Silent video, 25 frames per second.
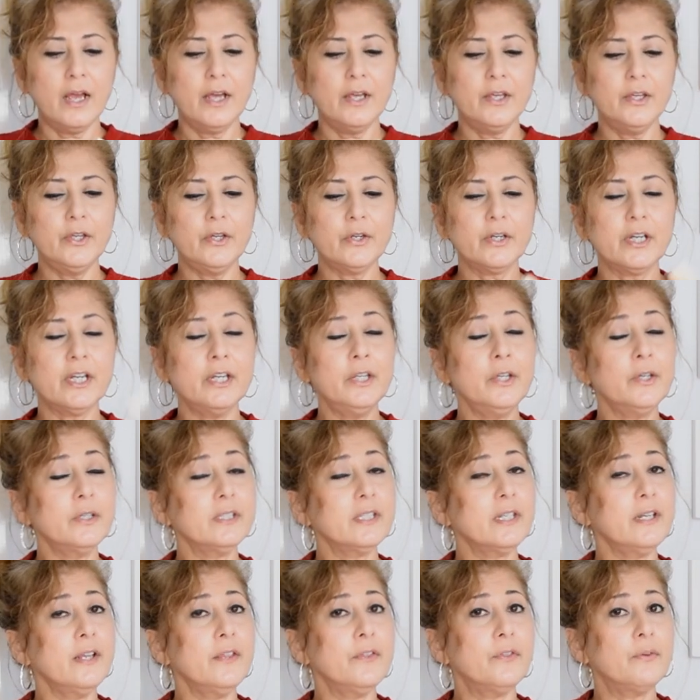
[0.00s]
You can
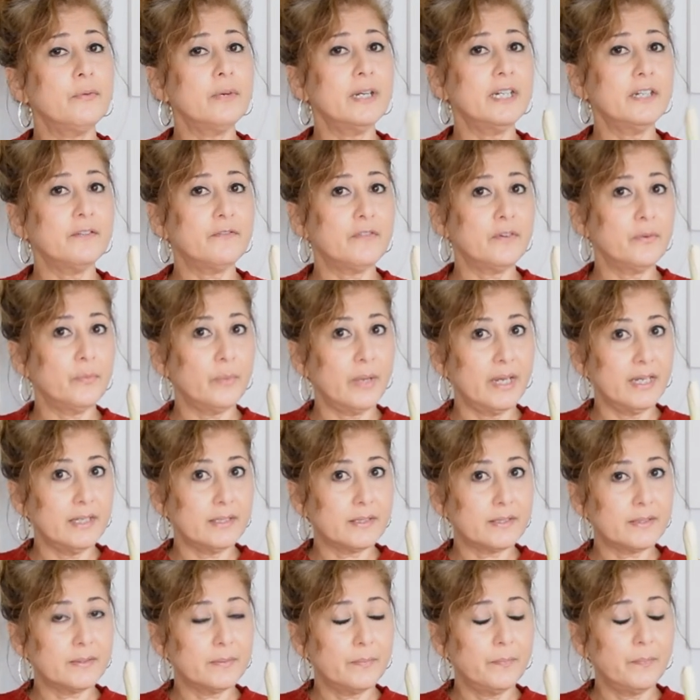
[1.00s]
use it in 3 different
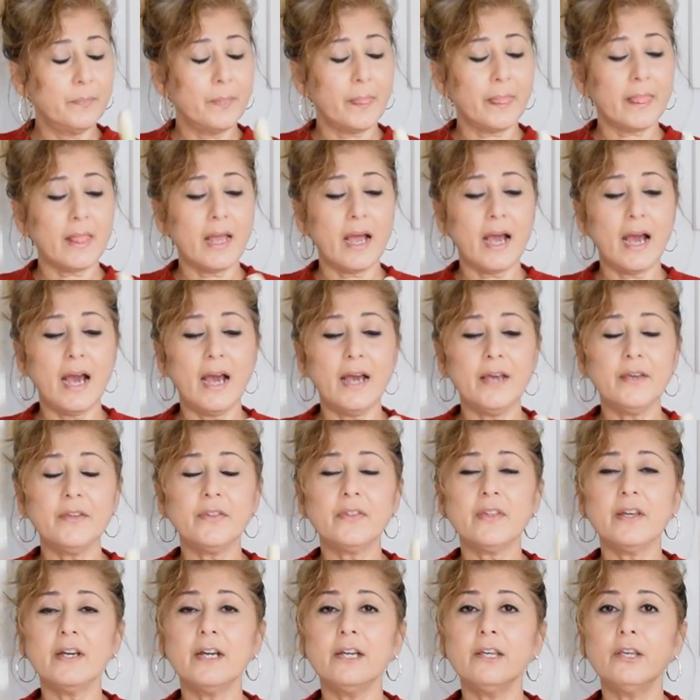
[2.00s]
ways.
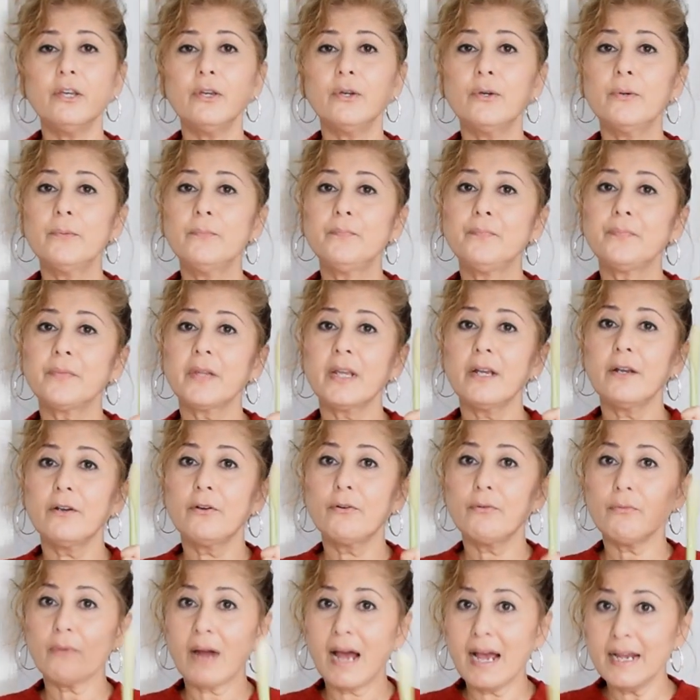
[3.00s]
Either you
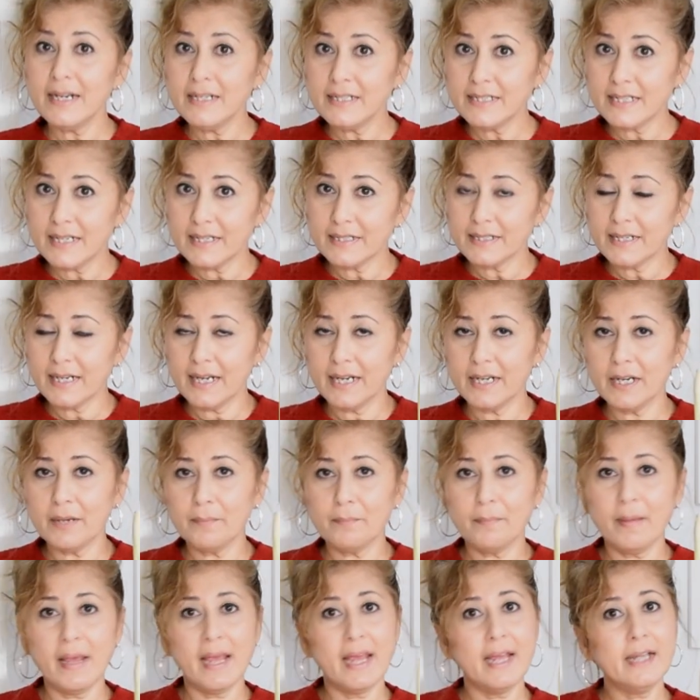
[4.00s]
grind it in a
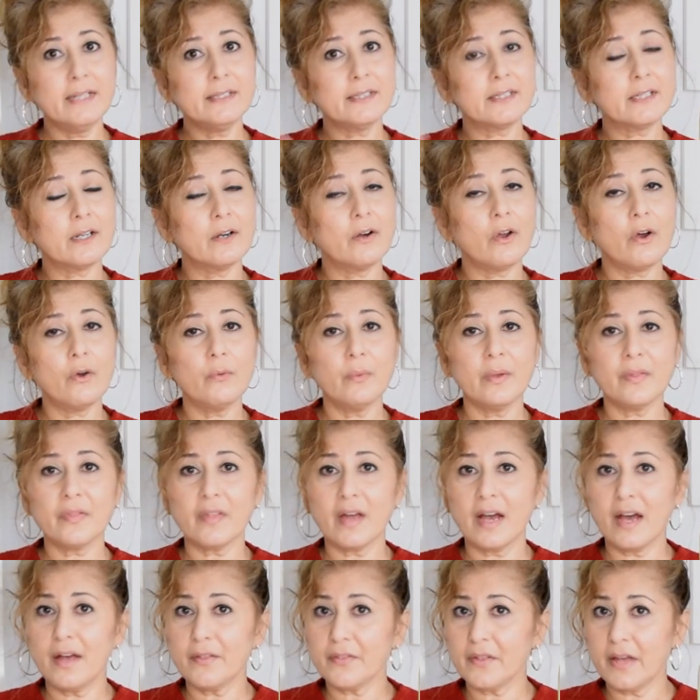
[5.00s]
paste along with
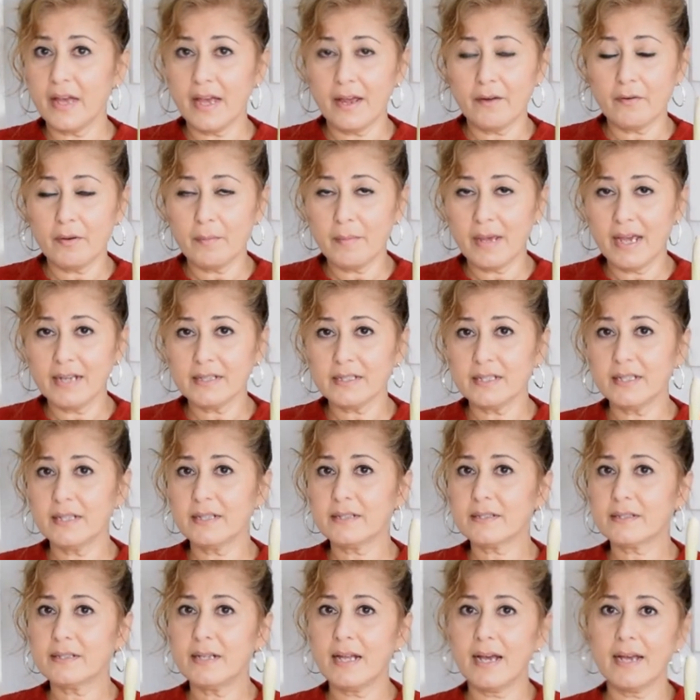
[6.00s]
other
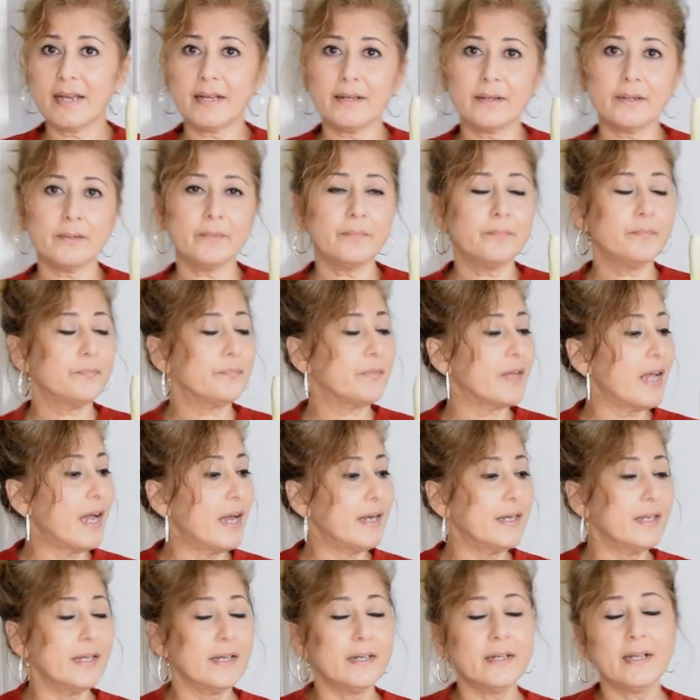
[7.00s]
aromatics like
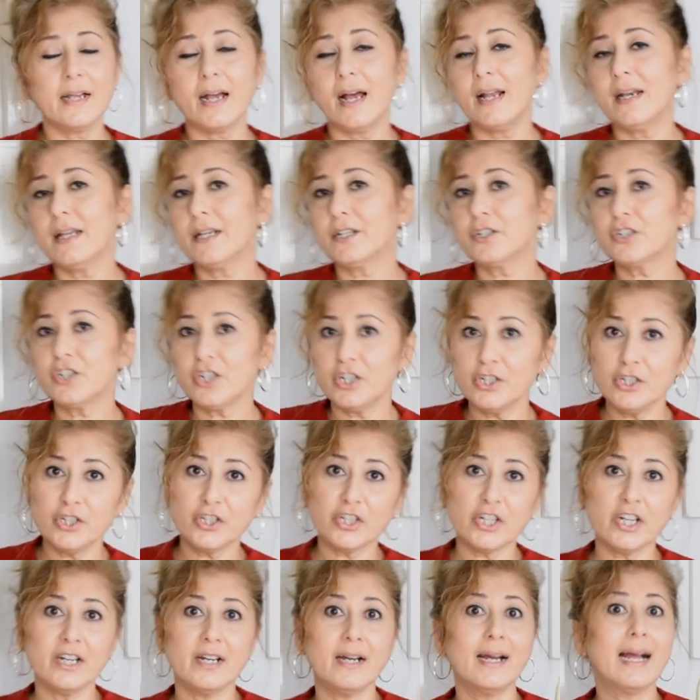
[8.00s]
onion, garlic,
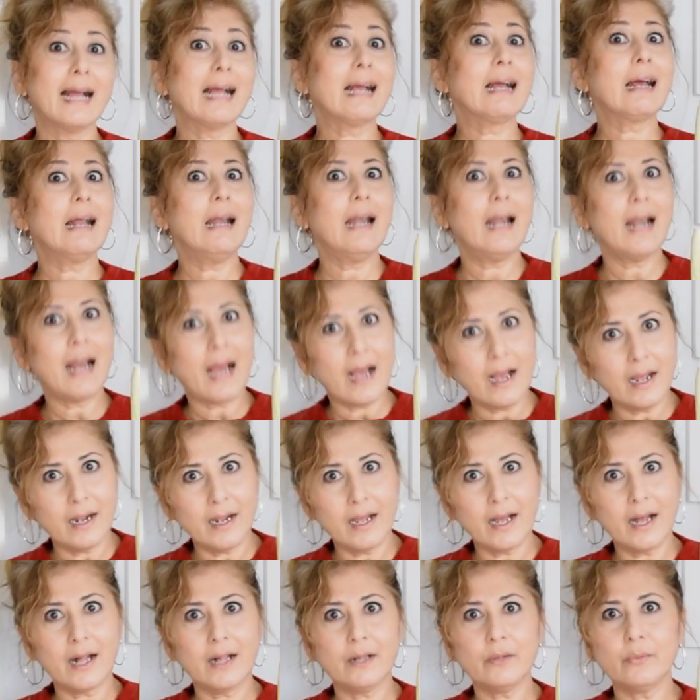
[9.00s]
ginger,
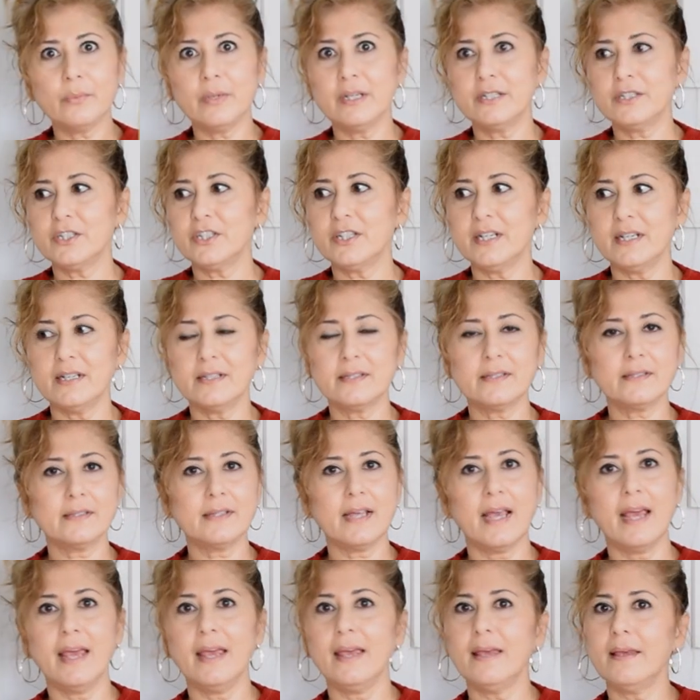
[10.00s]
galangal, which is
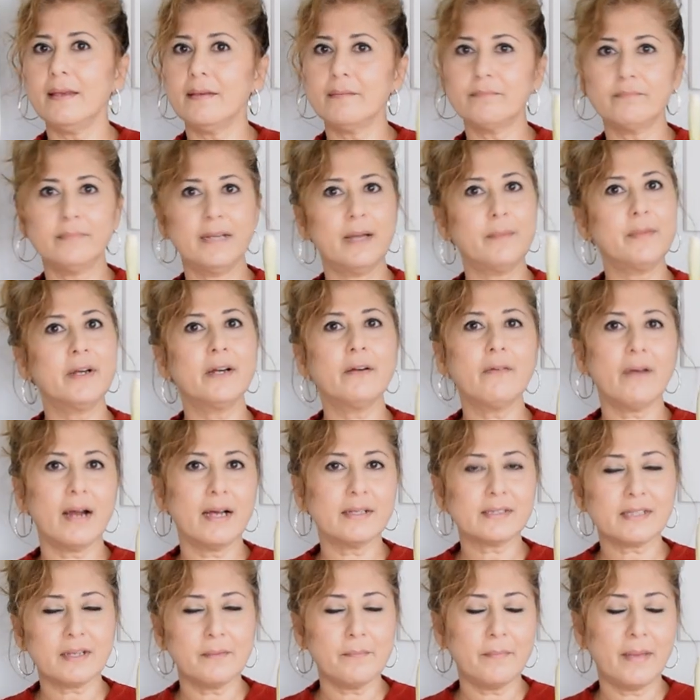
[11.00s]
a
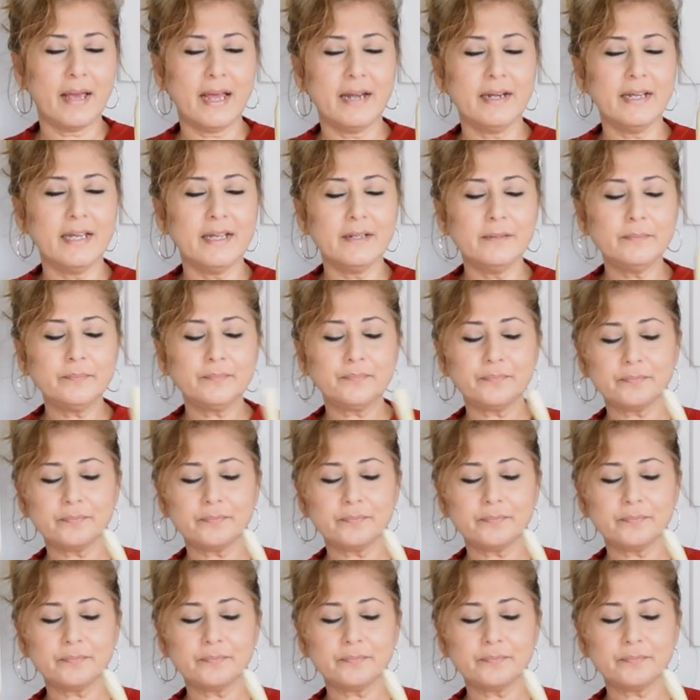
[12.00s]
lemongrass companion,